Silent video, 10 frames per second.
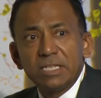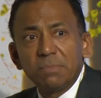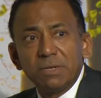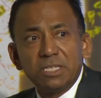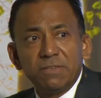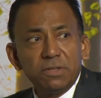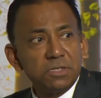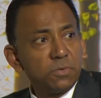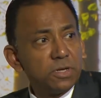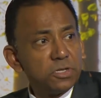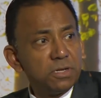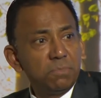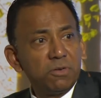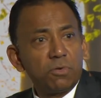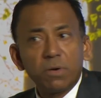up. Let's see if there's a question
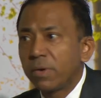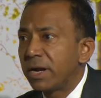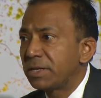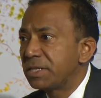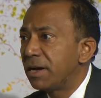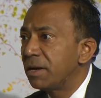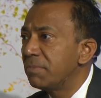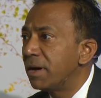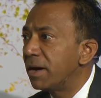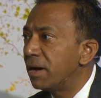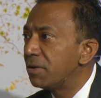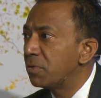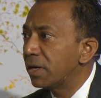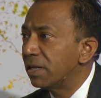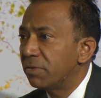before we run out of time
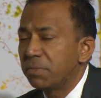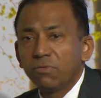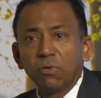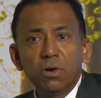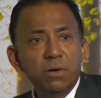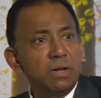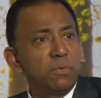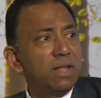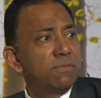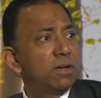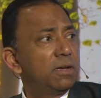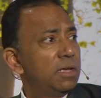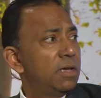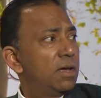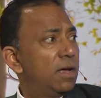directly from the floor. Anyone have a
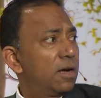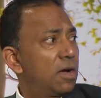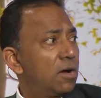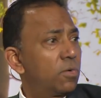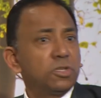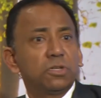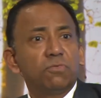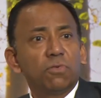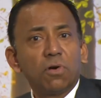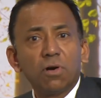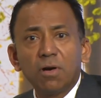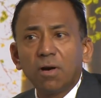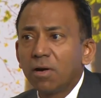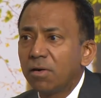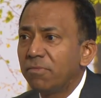question for
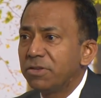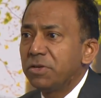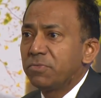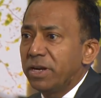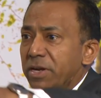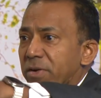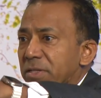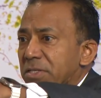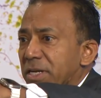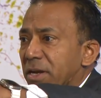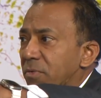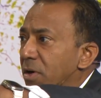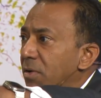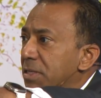our visitors right here in the second row? Let's